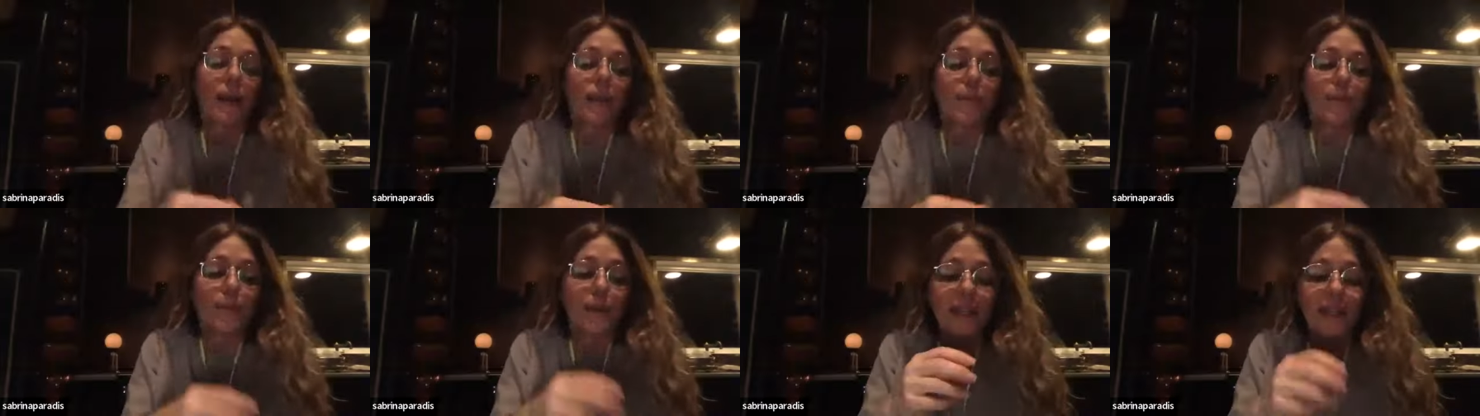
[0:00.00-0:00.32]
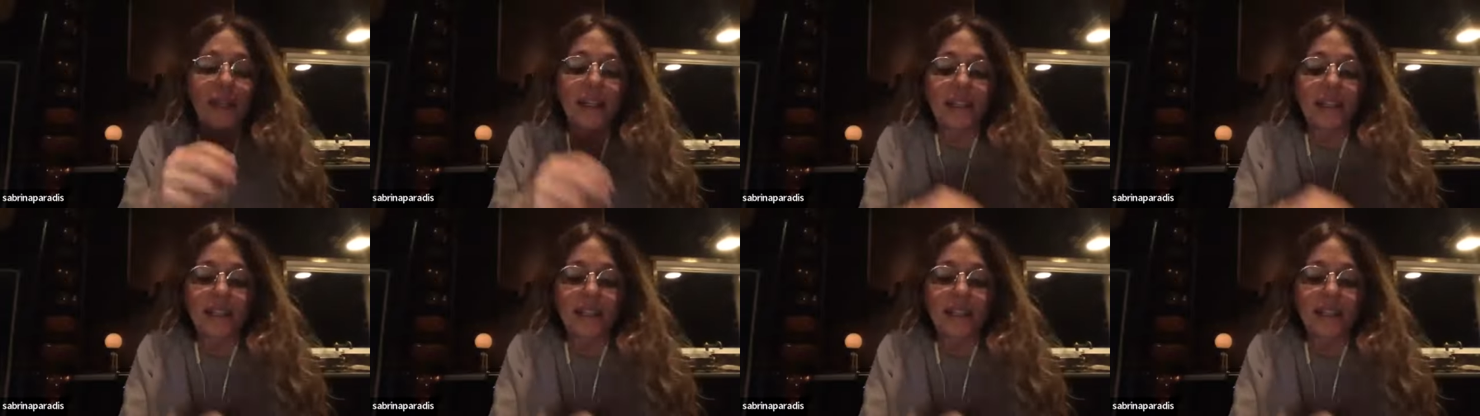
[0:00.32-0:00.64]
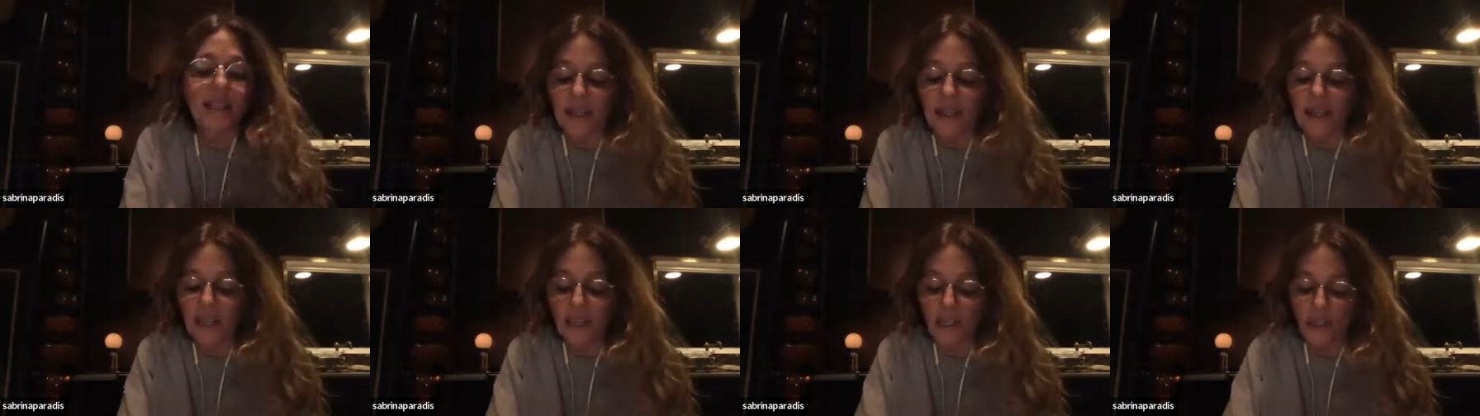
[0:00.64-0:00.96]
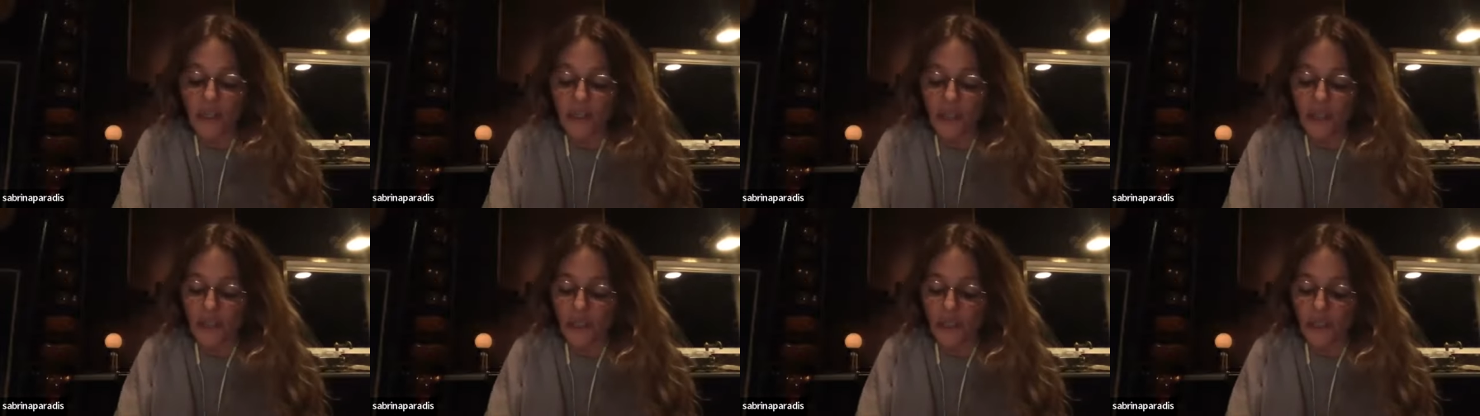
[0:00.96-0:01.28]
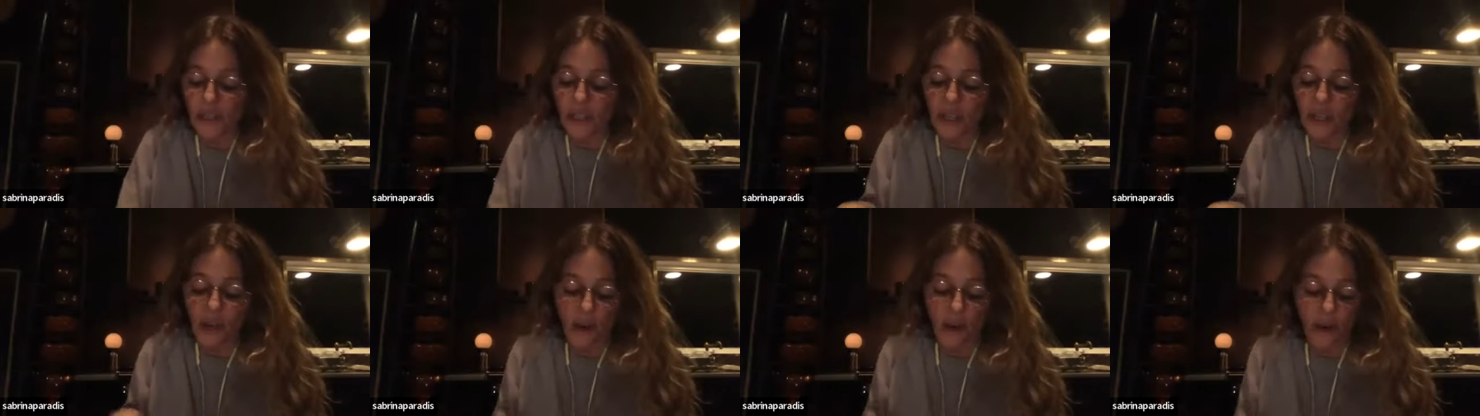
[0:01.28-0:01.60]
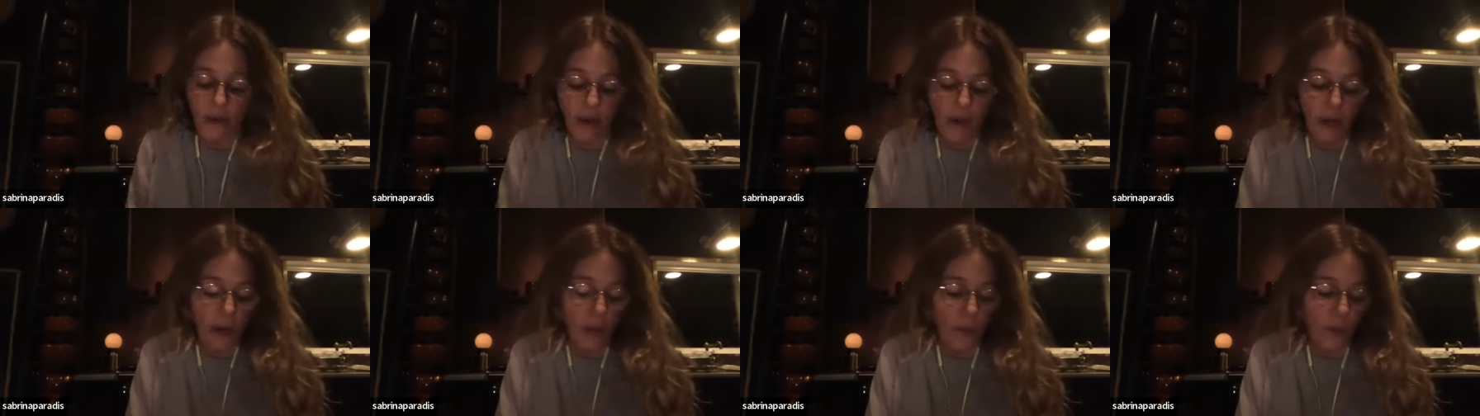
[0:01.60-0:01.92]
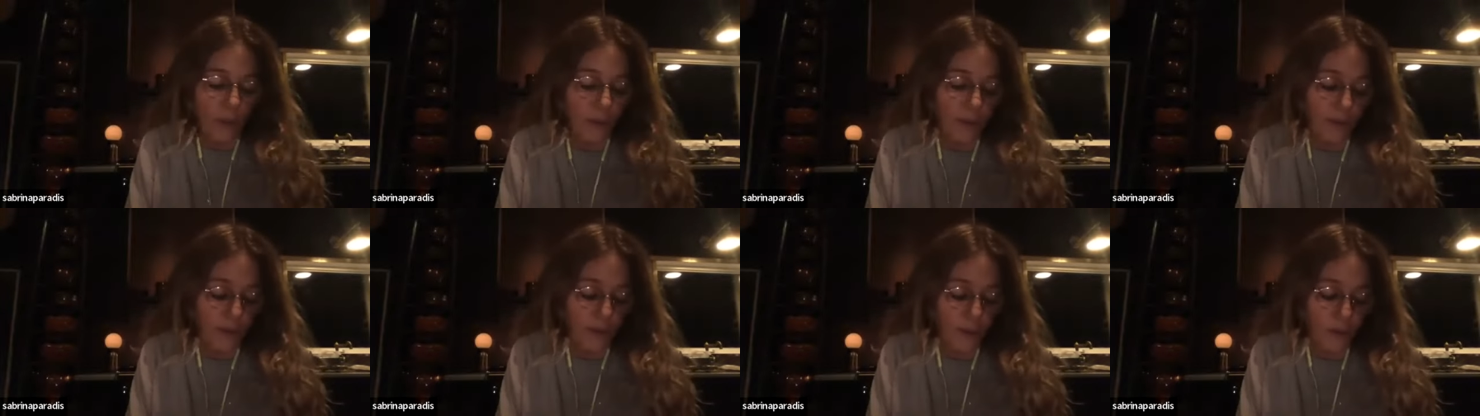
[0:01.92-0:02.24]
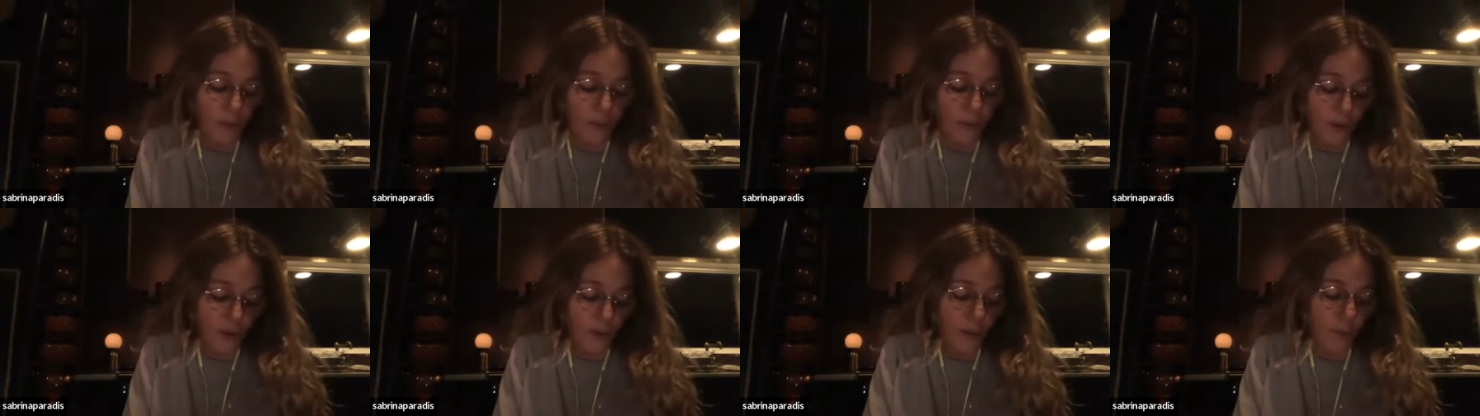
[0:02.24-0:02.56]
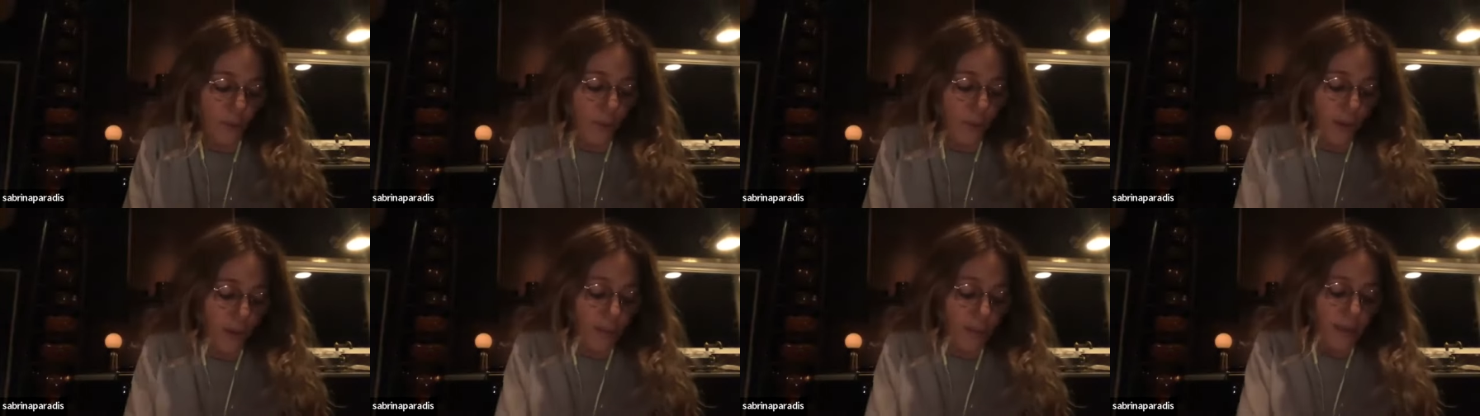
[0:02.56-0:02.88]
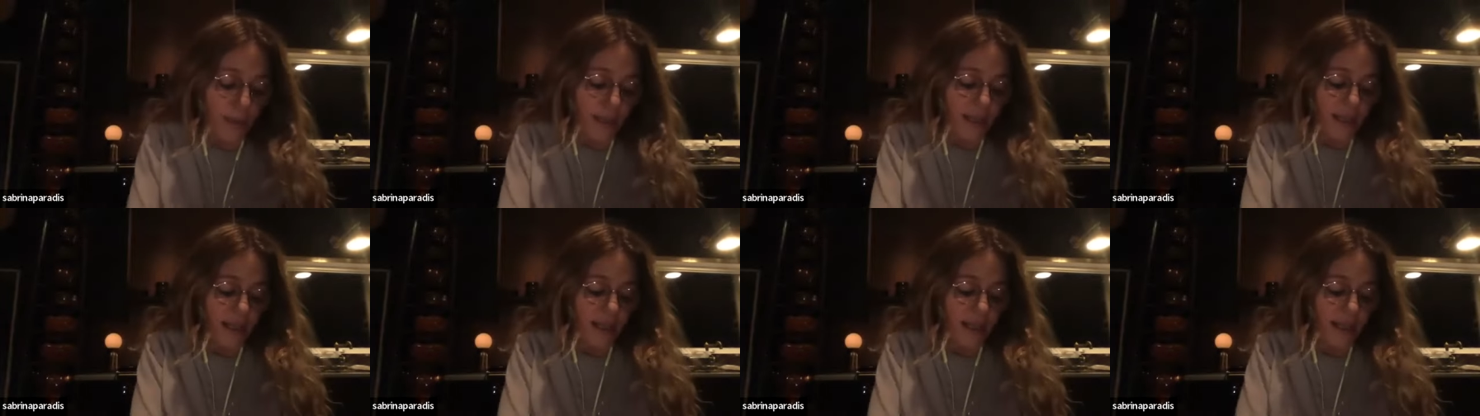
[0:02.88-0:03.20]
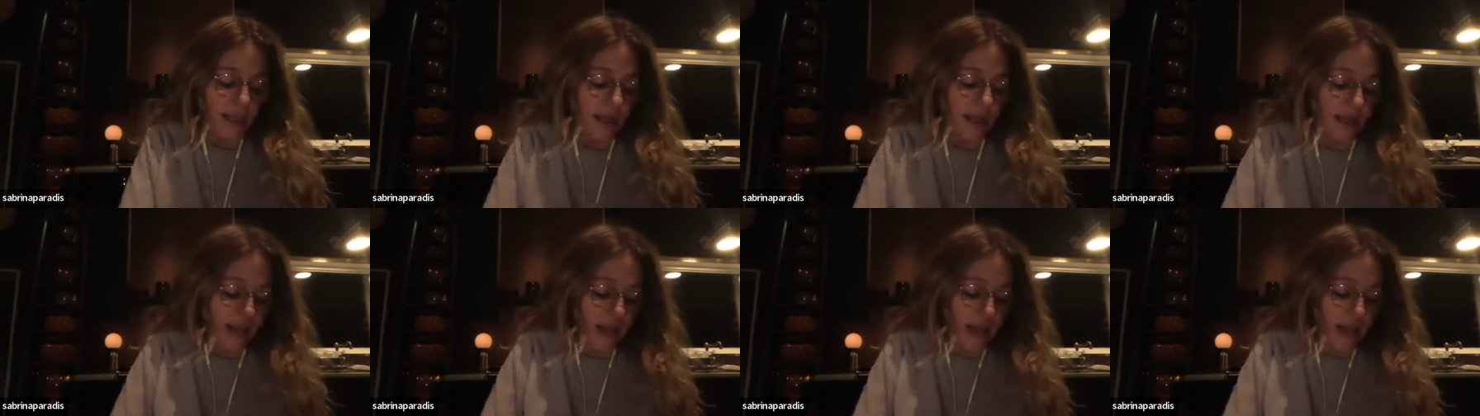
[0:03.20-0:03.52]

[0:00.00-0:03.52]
But it's I think she's just carrying on where the where the Rebbe did.